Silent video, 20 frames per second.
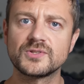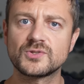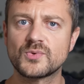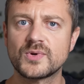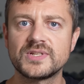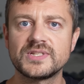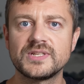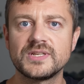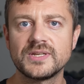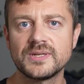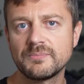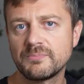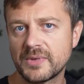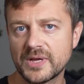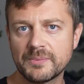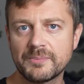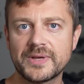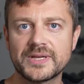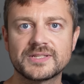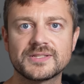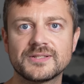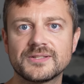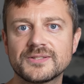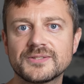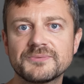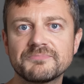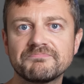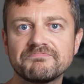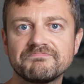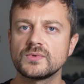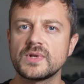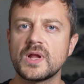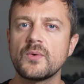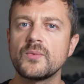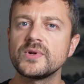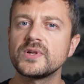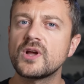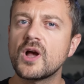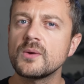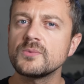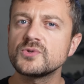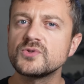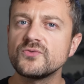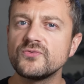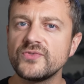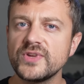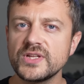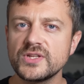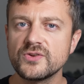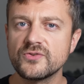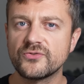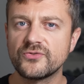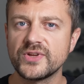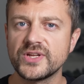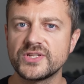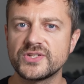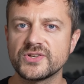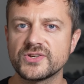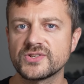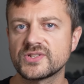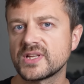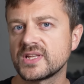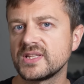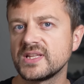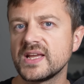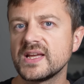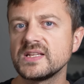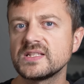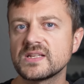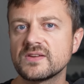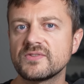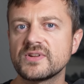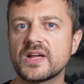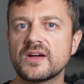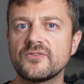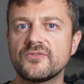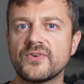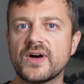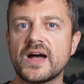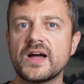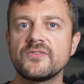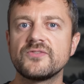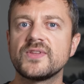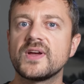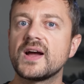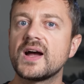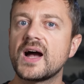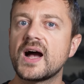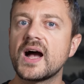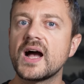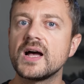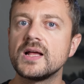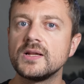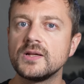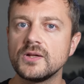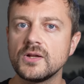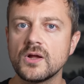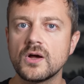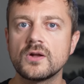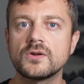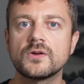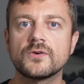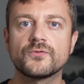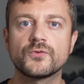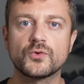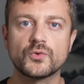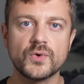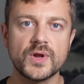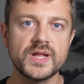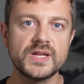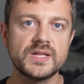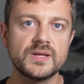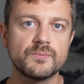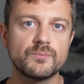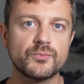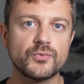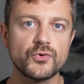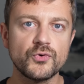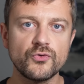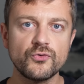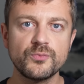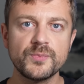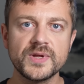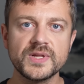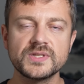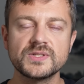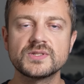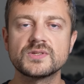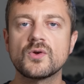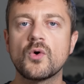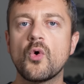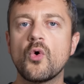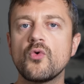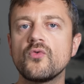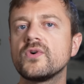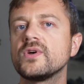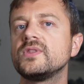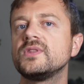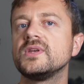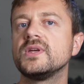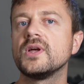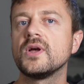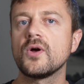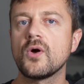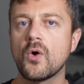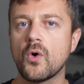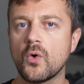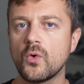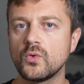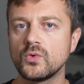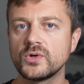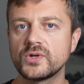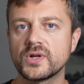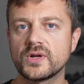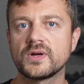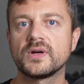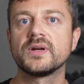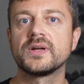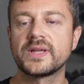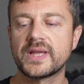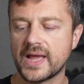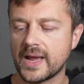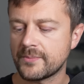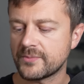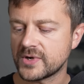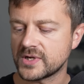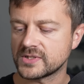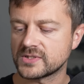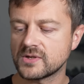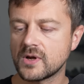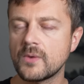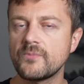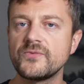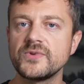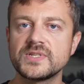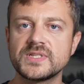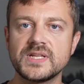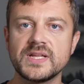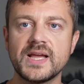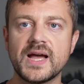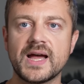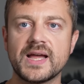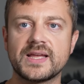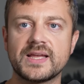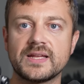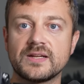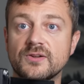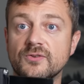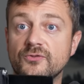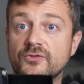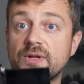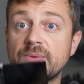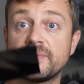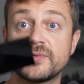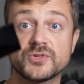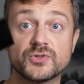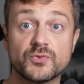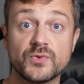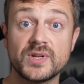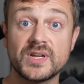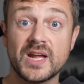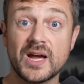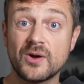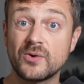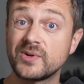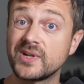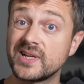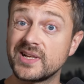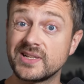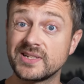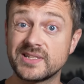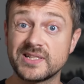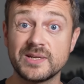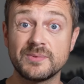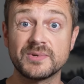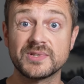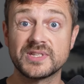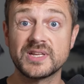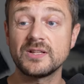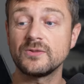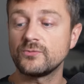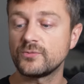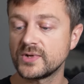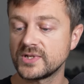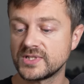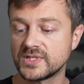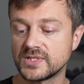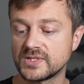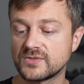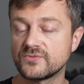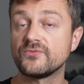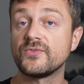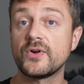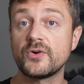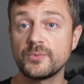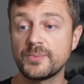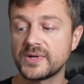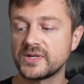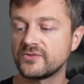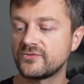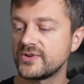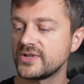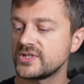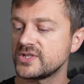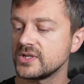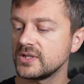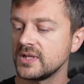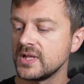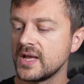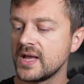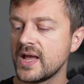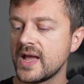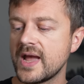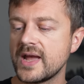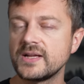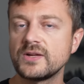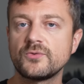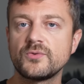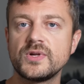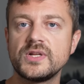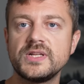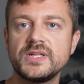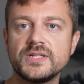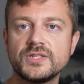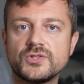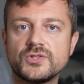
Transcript: the 20 megapixels. Now, when it comes to video features on the a7 R5, there are a lot of great improvements over the older cameras. Obviously, I can flip the screen out and see myself, which is very beneficial, and I really